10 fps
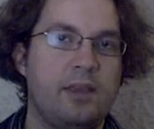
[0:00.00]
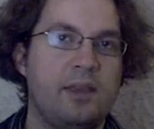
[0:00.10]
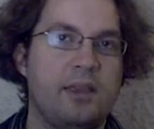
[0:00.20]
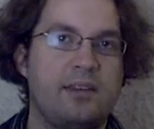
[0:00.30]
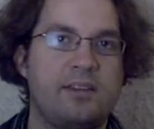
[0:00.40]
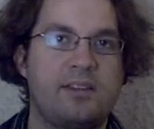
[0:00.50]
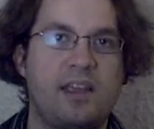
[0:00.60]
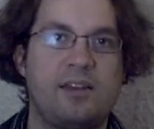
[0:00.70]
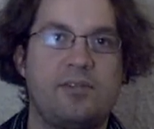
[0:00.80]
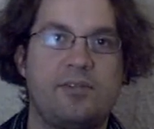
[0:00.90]
It's
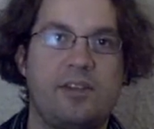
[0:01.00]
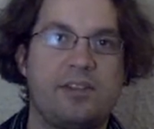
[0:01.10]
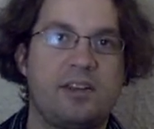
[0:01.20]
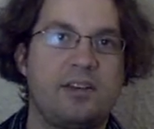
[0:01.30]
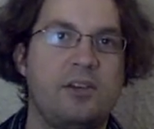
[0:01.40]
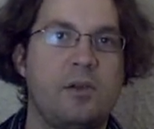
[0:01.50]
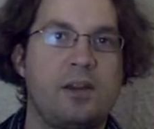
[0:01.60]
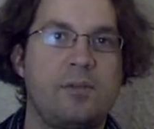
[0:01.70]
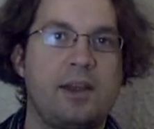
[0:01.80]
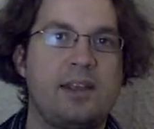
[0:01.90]
kind of a fun thing to do
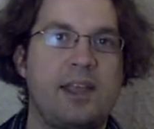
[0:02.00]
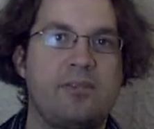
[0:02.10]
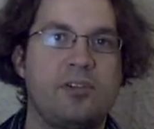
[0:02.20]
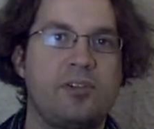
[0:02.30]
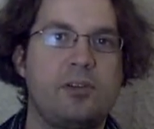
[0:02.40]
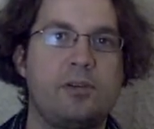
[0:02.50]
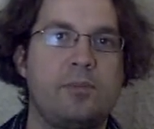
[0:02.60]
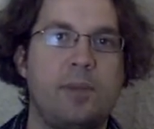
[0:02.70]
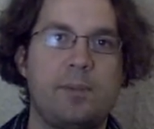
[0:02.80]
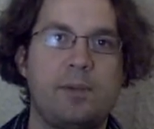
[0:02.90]
on a rainy
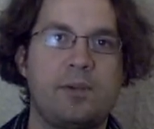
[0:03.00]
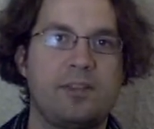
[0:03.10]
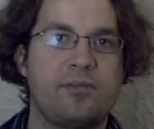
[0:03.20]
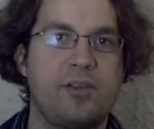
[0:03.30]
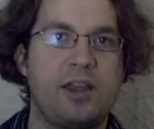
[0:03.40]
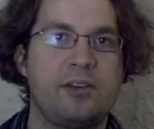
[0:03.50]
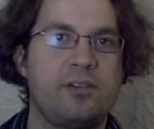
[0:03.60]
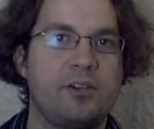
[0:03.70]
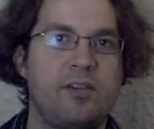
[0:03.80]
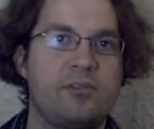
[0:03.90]
afternoon, maybe with a friend
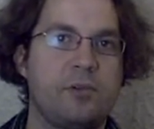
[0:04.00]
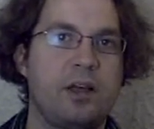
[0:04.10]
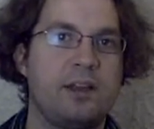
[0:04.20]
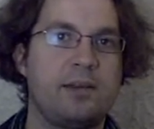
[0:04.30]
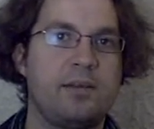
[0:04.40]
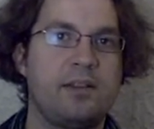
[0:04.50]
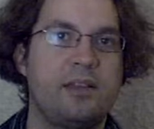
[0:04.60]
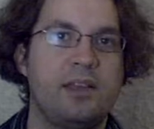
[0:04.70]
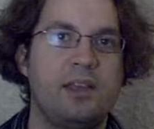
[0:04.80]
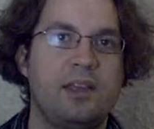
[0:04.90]
or loved one
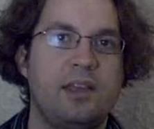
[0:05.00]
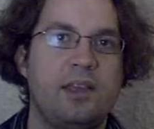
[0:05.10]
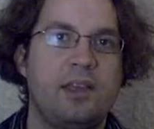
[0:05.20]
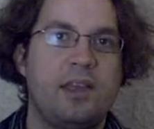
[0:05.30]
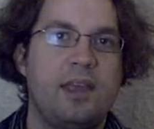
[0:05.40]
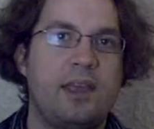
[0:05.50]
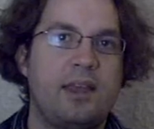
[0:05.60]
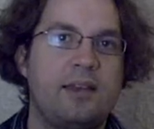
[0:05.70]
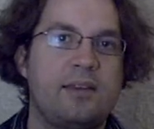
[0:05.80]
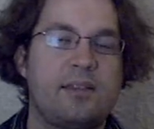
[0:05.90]

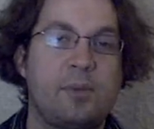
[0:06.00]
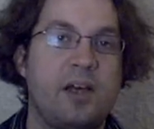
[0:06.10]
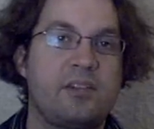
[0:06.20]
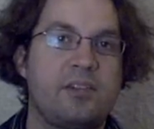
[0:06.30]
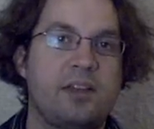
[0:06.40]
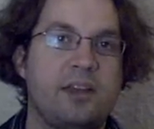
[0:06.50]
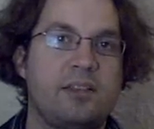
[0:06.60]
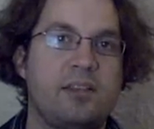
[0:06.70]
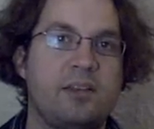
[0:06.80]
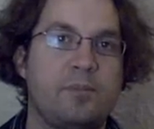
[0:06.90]
and the, uh,
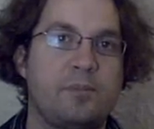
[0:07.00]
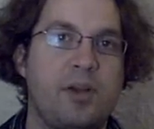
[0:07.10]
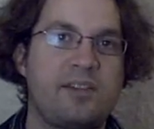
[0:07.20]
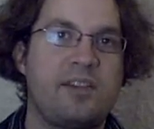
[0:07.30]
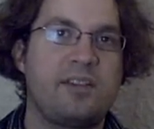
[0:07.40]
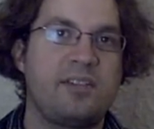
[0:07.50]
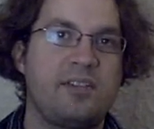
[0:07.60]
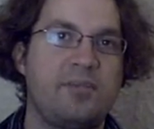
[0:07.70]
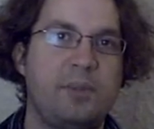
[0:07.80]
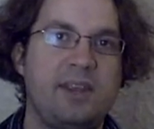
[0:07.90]
the process
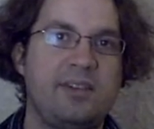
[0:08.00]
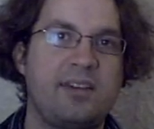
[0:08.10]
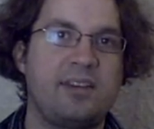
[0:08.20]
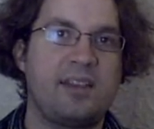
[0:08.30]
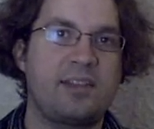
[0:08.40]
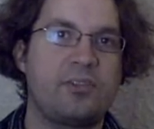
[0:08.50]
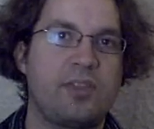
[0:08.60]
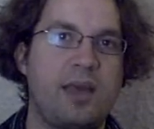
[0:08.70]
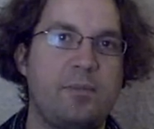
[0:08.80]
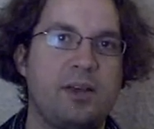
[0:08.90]
of piecing together
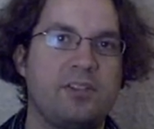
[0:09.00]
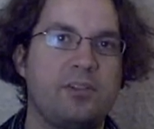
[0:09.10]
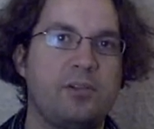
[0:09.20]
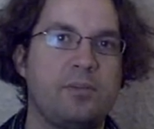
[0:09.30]
that puzzle,